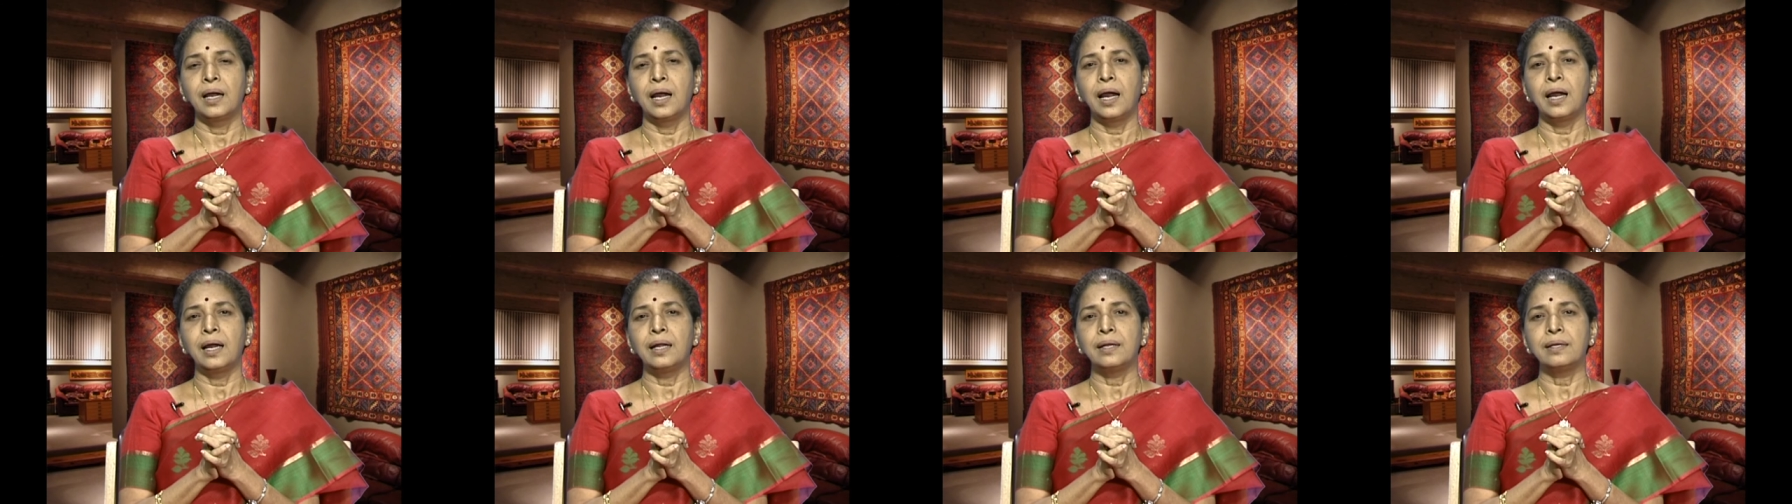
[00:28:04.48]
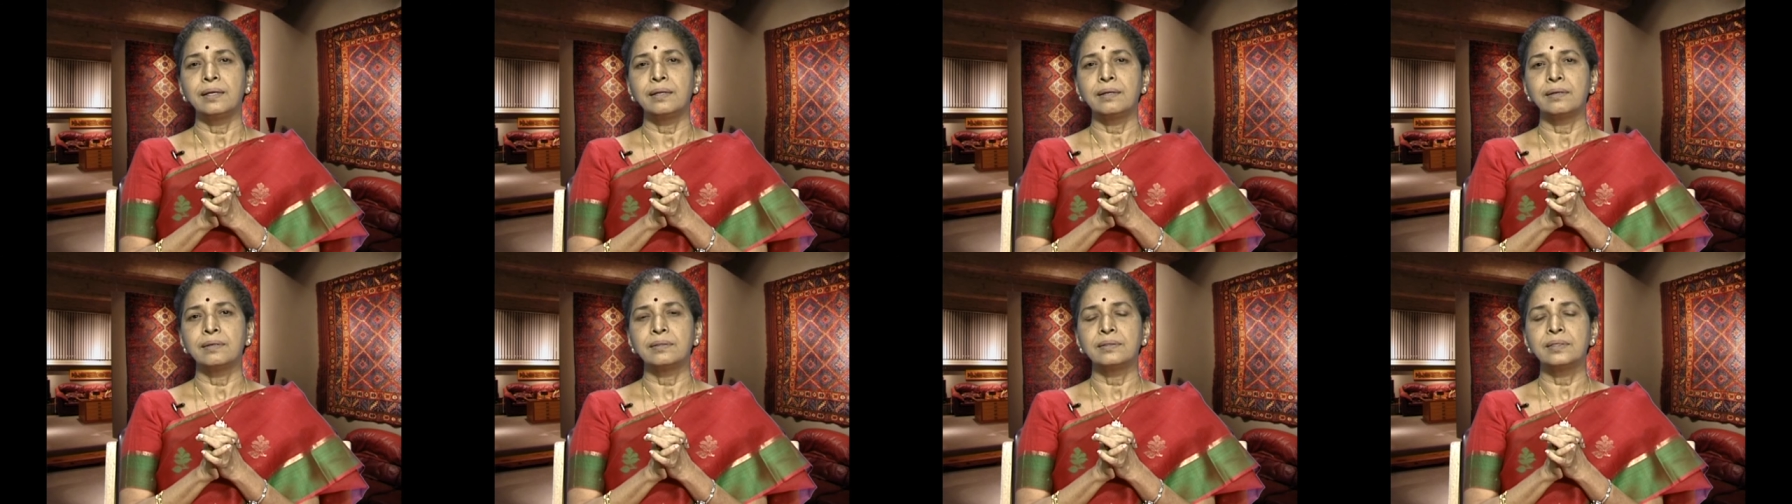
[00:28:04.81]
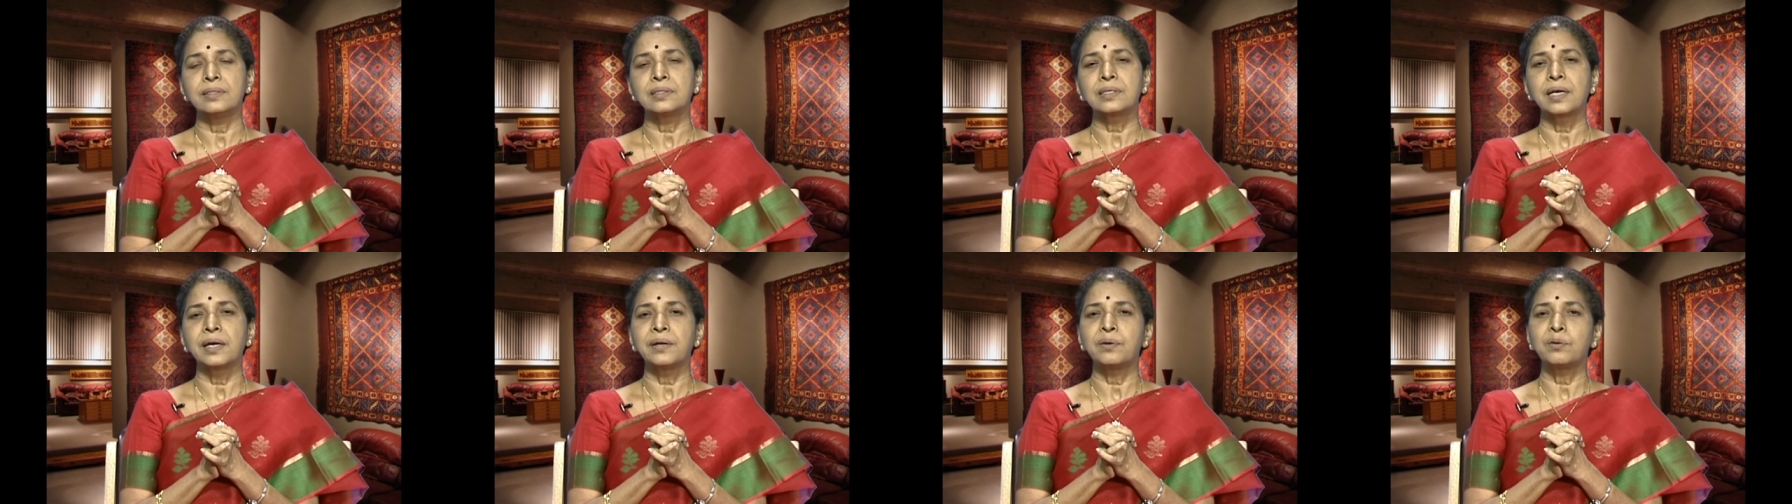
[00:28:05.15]
and uh, this
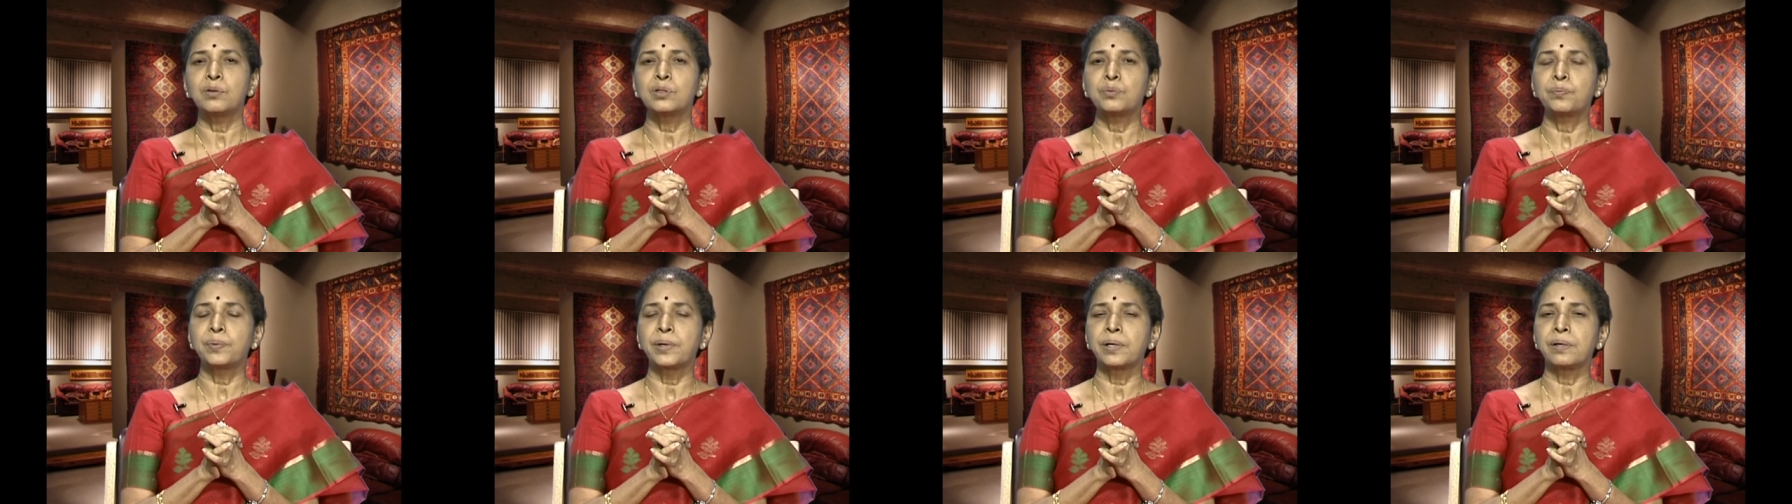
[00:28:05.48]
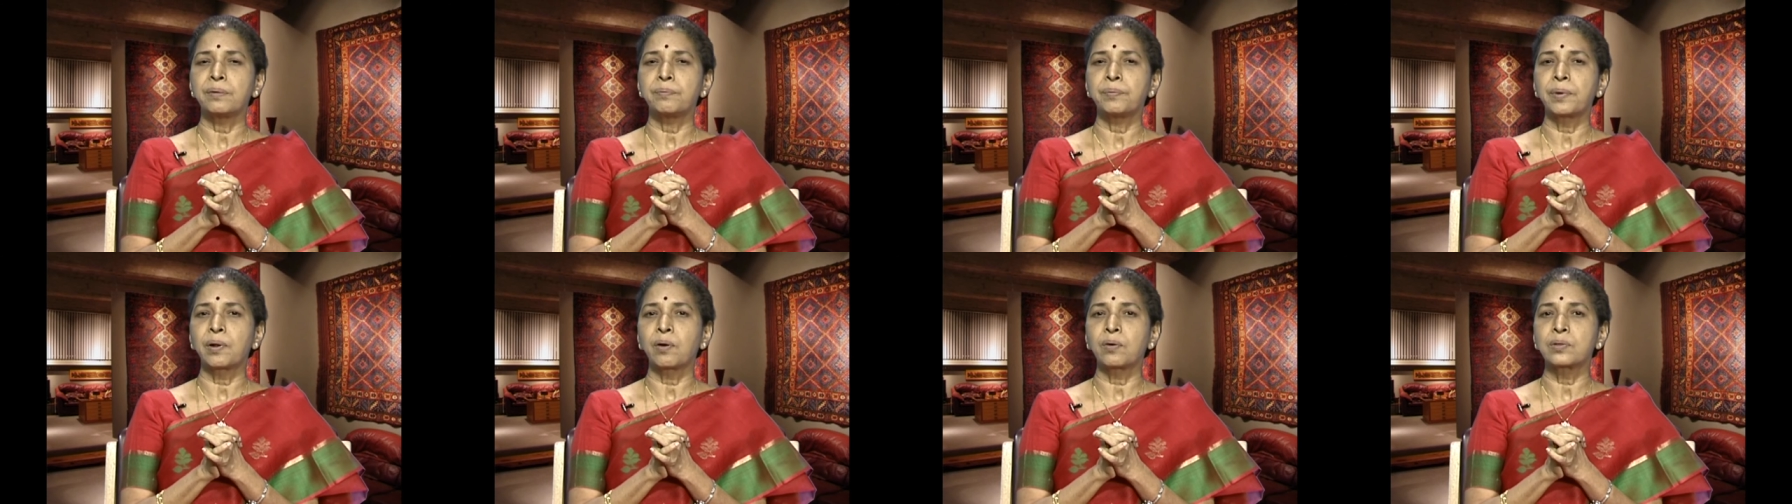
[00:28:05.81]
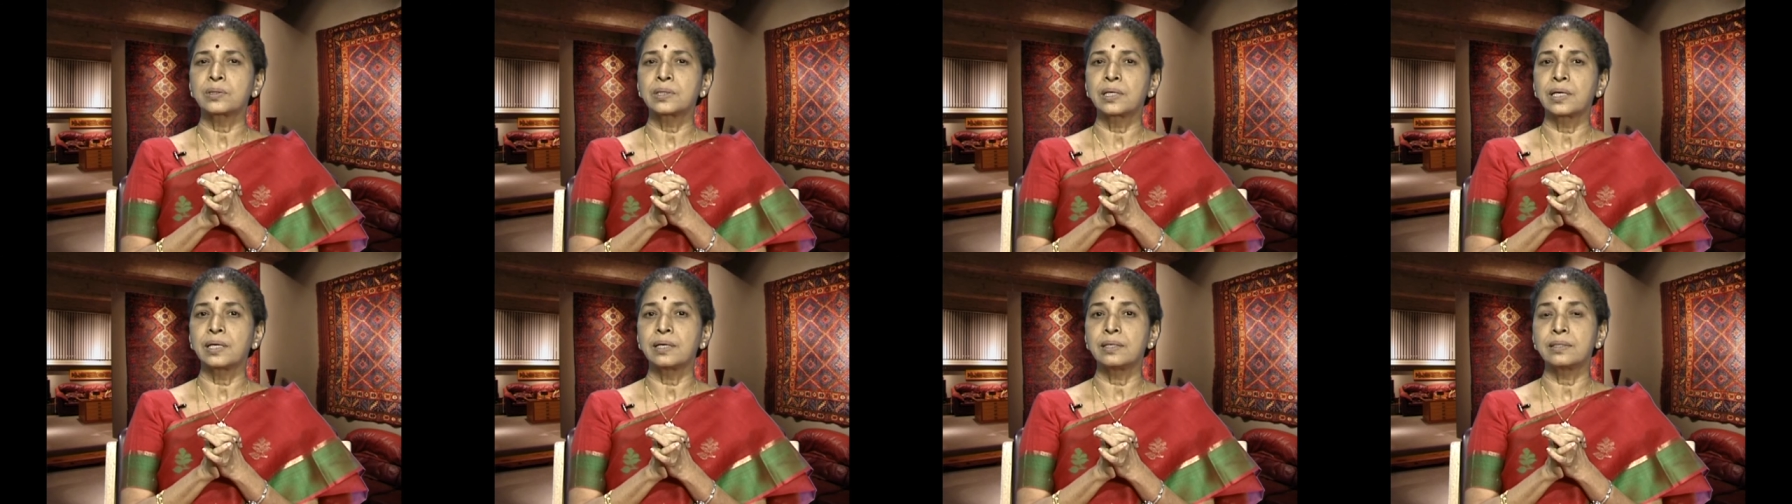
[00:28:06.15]
hydrogen
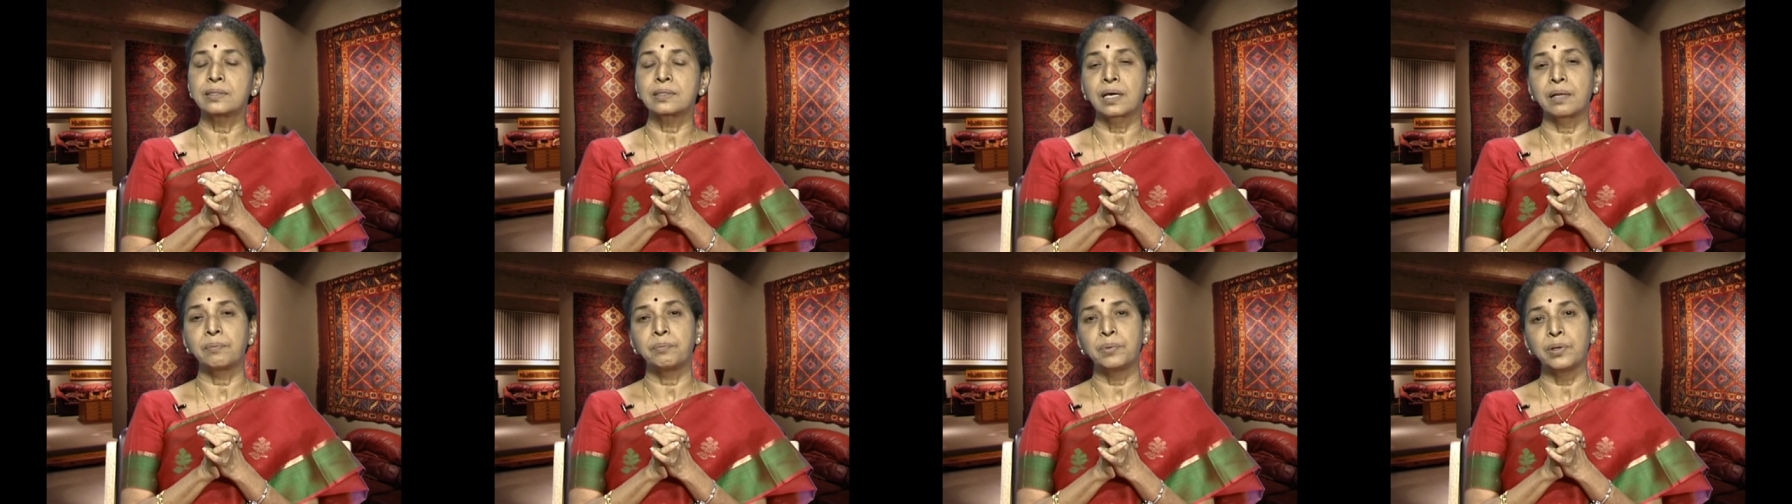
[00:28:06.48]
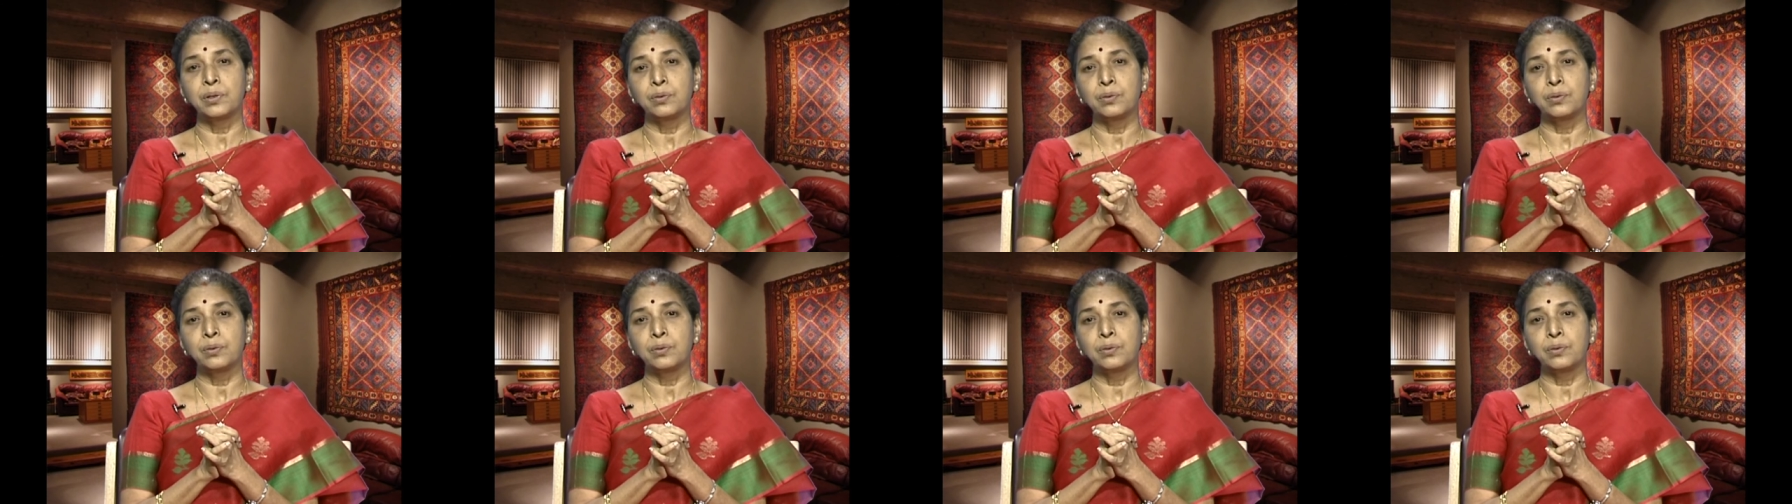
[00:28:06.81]
peroxide is can be